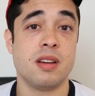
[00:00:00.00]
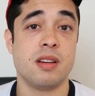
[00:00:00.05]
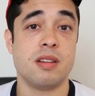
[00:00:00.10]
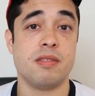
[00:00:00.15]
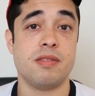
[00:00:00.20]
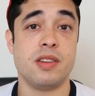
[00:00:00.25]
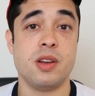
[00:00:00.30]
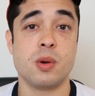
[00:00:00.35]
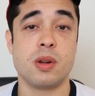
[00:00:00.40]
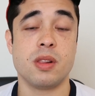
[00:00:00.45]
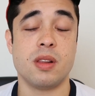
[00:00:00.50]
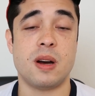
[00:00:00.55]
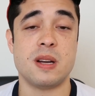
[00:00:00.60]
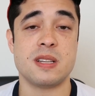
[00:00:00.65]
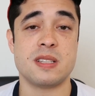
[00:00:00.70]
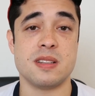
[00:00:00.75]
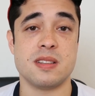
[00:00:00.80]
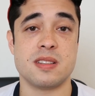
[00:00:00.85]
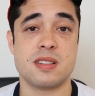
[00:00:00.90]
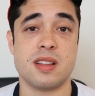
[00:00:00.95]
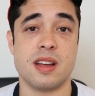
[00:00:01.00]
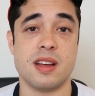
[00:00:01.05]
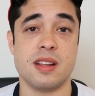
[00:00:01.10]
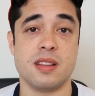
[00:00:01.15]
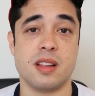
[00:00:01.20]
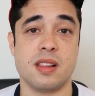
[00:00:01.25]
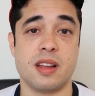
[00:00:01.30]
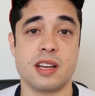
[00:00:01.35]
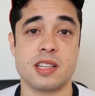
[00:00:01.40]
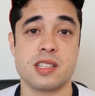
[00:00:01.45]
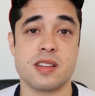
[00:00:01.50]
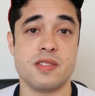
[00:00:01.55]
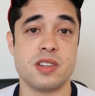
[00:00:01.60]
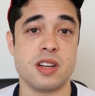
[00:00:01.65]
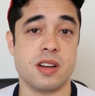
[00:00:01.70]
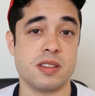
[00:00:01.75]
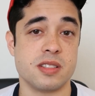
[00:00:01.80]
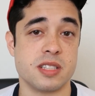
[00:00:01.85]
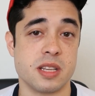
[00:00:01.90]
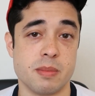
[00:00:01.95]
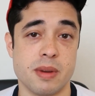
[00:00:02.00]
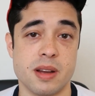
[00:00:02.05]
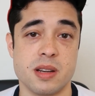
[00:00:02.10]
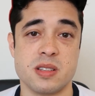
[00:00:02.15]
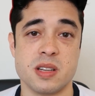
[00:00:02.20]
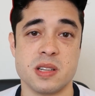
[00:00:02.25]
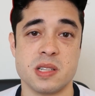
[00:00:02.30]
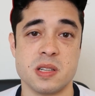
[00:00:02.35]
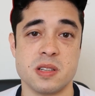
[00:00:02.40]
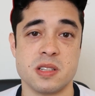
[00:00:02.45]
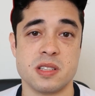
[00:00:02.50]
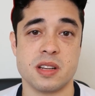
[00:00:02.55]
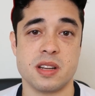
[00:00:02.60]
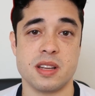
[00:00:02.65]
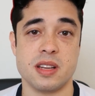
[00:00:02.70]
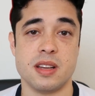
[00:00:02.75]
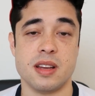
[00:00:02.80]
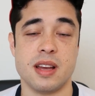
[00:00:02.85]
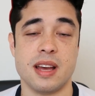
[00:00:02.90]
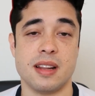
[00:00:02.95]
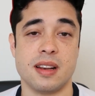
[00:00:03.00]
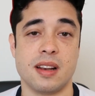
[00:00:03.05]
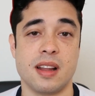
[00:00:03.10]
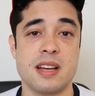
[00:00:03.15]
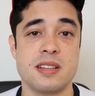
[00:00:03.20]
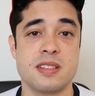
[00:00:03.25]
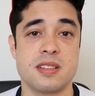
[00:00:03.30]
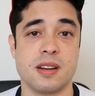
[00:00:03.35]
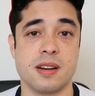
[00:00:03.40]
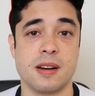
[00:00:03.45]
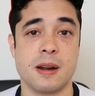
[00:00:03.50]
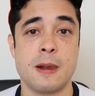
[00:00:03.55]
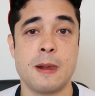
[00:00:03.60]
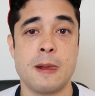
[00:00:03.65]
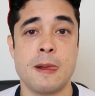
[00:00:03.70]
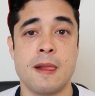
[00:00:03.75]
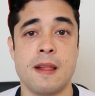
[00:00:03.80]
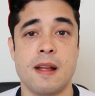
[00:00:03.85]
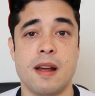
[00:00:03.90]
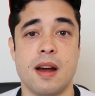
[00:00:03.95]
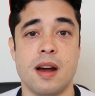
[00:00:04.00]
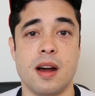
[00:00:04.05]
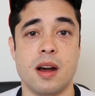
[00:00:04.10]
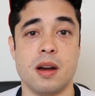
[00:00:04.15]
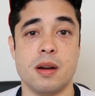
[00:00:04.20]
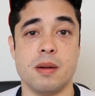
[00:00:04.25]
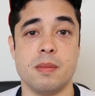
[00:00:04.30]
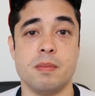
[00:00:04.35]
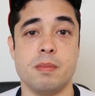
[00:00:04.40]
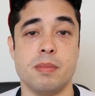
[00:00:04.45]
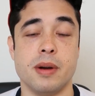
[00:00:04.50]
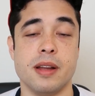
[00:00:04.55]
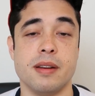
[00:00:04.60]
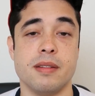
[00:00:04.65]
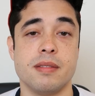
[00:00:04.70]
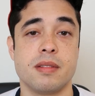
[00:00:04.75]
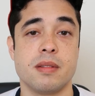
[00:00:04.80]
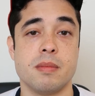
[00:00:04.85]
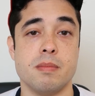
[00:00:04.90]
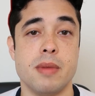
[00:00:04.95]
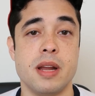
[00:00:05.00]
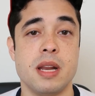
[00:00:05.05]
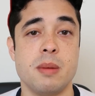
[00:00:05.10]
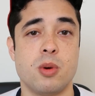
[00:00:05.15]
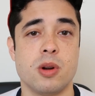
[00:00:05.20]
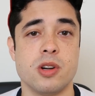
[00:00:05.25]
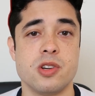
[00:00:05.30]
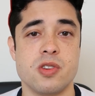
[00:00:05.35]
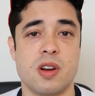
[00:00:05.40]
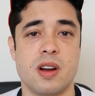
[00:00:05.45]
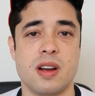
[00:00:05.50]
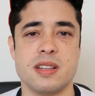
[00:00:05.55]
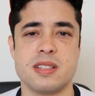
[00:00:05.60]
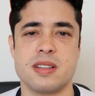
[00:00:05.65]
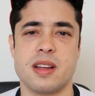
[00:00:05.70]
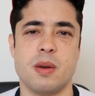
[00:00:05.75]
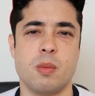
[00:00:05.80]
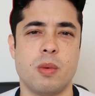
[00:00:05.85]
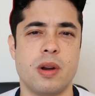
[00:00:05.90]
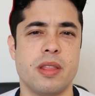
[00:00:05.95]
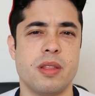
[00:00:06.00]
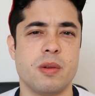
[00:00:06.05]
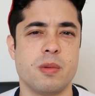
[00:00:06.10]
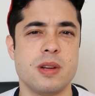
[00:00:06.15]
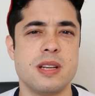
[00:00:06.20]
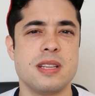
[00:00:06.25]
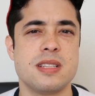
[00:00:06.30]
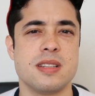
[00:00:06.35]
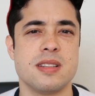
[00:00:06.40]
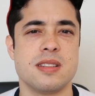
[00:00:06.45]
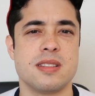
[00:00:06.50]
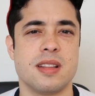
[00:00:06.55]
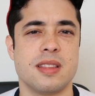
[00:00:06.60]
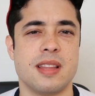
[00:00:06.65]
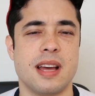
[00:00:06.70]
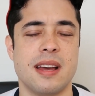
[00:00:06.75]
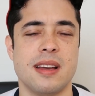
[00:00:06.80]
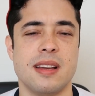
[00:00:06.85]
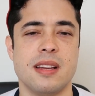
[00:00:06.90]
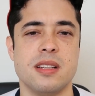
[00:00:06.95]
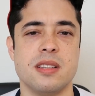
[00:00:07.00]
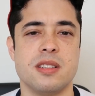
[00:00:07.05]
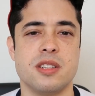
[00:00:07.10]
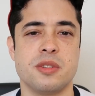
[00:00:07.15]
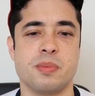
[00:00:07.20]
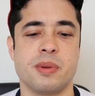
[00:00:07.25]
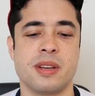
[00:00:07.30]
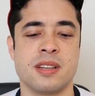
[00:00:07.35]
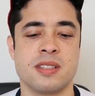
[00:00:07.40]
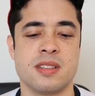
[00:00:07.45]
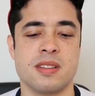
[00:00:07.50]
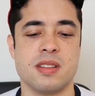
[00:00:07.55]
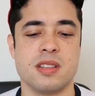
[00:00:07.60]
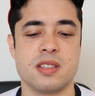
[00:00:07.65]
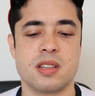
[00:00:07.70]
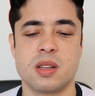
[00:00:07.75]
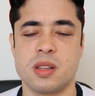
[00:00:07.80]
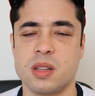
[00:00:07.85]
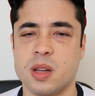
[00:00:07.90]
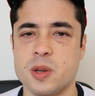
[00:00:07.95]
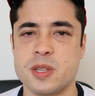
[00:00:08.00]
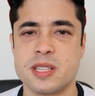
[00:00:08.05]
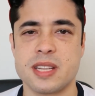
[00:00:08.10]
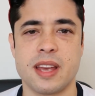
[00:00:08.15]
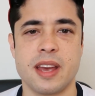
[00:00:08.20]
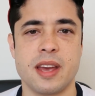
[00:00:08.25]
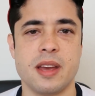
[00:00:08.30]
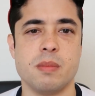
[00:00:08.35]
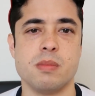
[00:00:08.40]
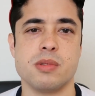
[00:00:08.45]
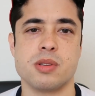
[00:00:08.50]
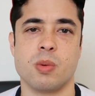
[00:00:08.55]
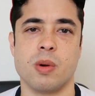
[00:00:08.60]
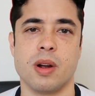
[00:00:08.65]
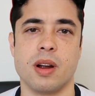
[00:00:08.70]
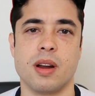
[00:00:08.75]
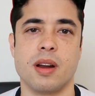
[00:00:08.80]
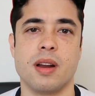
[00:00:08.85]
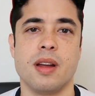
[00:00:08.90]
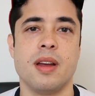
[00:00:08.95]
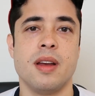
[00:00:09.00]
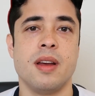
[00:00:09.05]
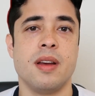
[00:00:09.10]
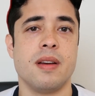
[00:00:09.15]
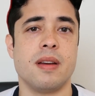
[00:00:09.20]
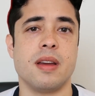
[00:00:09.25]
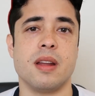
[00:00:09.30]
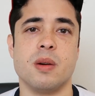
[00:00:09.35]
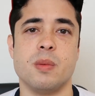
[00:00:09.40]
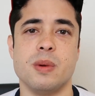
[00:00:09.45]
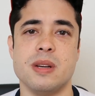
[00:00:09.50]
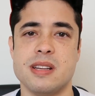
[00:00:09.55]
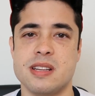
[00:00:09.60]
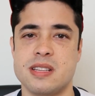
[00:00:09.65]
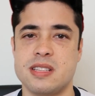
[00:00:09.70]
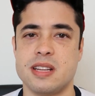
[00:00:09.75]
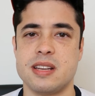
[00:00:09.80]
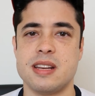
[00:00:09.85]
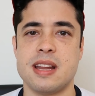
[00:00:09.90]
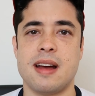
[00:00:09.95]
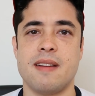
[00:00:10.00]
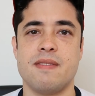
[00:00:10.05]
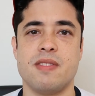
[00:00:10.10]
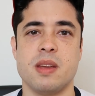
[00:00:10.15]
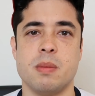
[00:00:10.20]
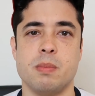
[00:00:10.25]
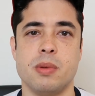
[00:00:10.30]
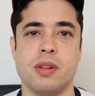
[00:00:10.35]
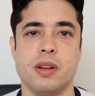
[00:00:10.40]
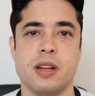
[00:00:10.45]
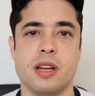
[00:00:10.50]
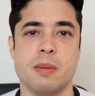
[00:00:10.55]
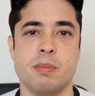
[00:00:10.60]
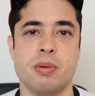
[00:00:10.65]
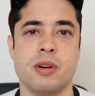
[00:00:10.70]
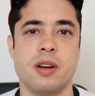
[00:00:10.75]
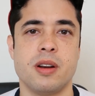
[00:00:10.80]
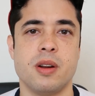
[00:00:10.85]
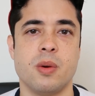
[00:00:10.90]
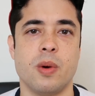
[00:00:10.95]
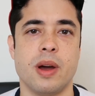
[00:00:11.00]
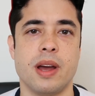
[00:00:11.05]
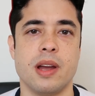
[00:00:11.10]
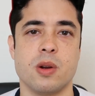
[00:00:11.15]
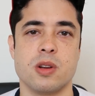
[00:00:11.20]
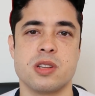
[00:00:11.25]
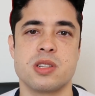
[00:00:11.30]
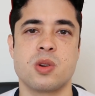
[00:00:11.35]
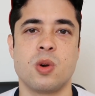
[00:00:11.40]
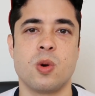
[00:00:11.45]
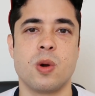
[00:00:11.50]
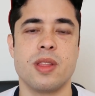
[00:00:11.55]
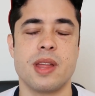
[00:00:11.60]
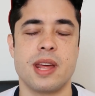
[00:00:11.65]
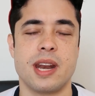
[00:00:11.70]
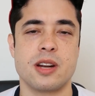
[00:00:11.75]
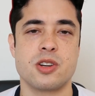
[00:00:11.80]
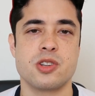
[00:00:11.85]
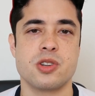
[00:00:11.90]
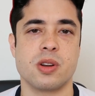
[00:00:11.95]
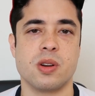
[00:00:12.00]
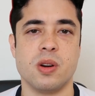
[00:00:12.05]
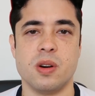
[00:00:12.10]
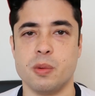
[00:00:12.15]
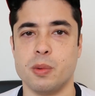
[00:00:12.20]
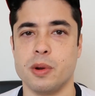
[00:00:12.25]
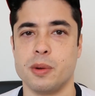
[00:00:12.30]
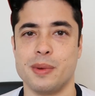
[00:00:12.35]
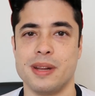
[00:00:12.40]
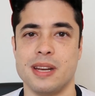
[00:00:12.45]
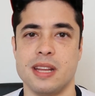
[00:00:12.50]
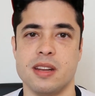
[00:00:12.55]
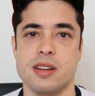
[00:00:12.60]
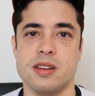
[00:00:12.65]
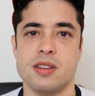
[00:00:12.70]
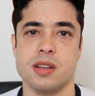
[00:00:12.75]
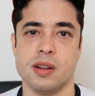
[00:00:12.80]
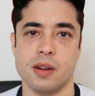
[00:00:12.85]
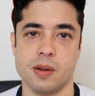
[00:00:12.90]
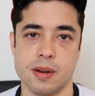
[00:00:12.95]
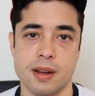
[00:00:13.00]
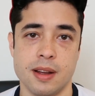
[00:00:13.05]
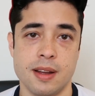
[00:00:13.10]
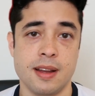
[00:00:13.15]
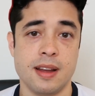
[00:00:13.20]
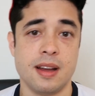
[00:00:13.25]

fewer losses than the likes of Chelsea, Manchester City, and Leicester, but many more draws. And one of the reasons that is because of these close games where we just didn't have the ability to put it away or score that extra goal when we needed to.